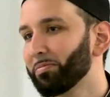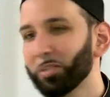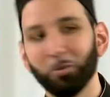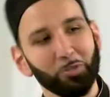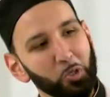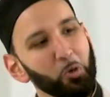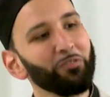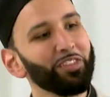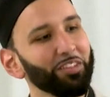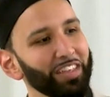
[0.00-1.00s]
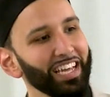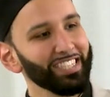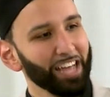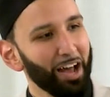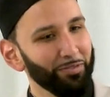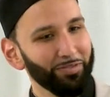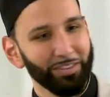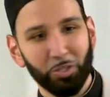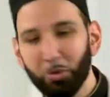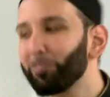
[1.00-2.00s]
So two of the things
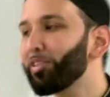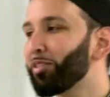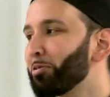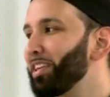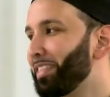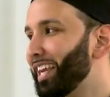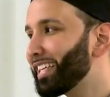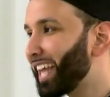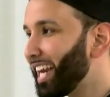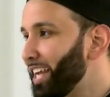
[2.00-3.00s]
of two of the three things that